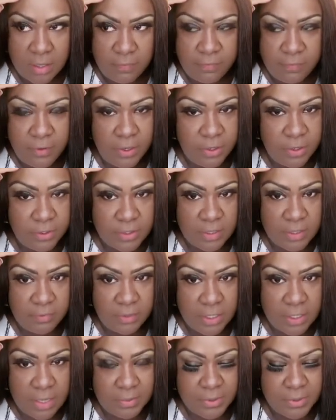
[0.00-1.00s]
Failure is never
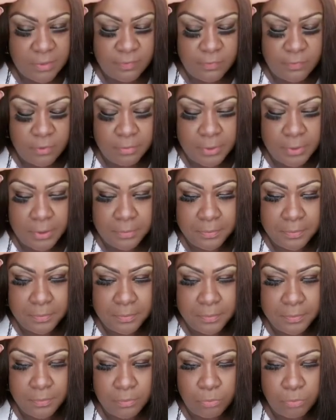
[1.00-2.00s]
an option for me.
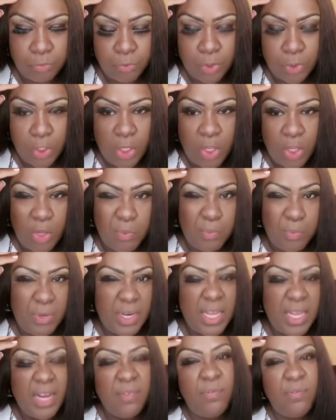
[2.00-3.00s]
But
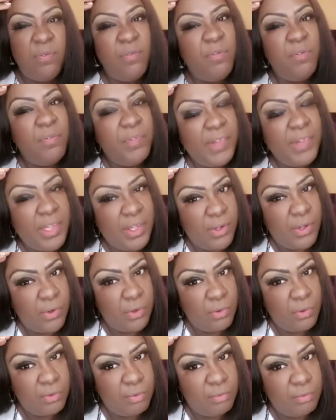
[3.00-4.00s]
I have fear